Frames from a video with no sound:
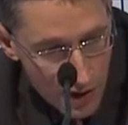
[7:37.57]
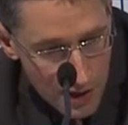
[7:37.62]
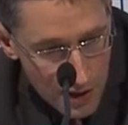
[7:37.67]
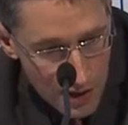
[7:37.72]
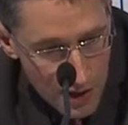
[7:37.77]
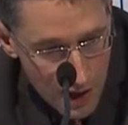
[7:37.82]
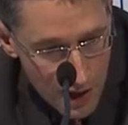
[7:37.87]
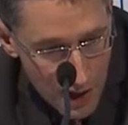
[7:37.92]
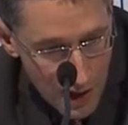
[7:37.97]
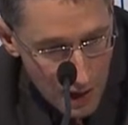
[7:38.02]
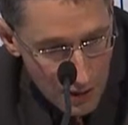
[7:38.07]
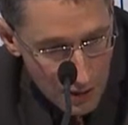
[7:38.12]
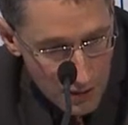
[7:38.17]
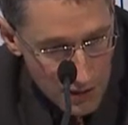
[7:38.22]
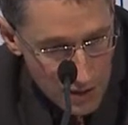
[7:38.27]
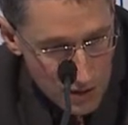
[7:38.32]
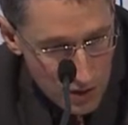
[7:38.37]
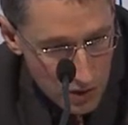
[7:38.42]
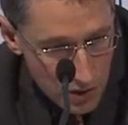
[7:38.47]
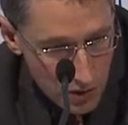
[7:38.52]
get out,
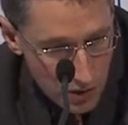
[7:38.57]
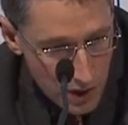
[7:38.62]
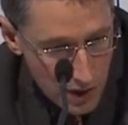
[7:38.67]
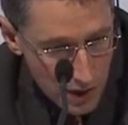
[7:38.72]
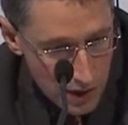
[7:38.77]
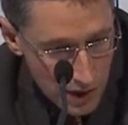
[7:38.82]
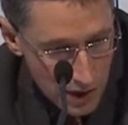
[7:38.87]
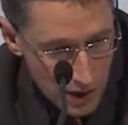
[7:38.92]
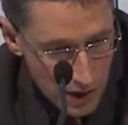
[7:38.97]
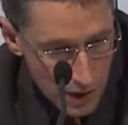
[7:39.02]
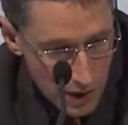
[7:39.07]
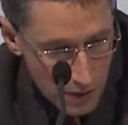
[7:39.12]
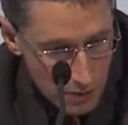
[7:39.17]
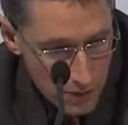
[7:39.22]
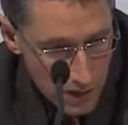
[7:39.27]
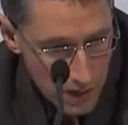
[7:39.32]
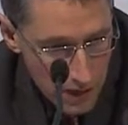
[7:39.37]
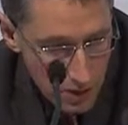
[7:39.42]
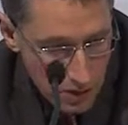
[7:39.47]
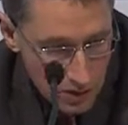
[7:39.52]
so I
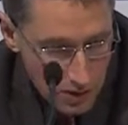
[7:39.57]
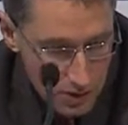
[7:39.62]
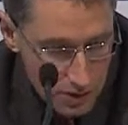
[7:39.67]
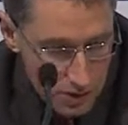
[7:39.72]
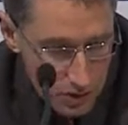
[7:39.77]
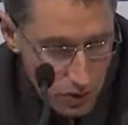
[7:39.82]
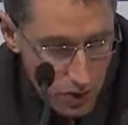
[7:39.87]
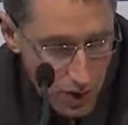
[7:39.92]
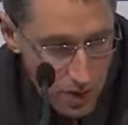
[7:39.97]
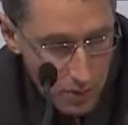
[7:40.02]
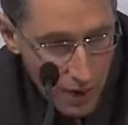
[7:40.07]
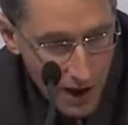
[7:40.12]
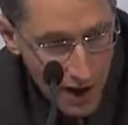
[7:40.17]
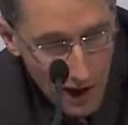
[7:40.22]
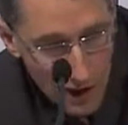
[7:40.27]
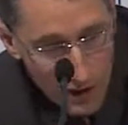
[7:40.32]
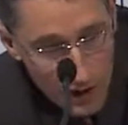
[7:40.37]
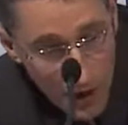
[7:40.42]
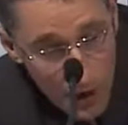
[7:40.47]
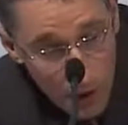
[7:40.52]
mean, it looks quite
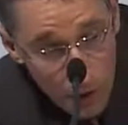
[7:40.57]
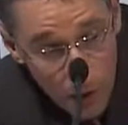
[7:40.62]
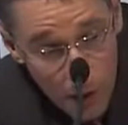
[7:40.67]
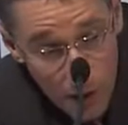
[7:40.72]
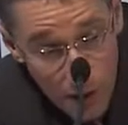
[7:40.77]
bad now.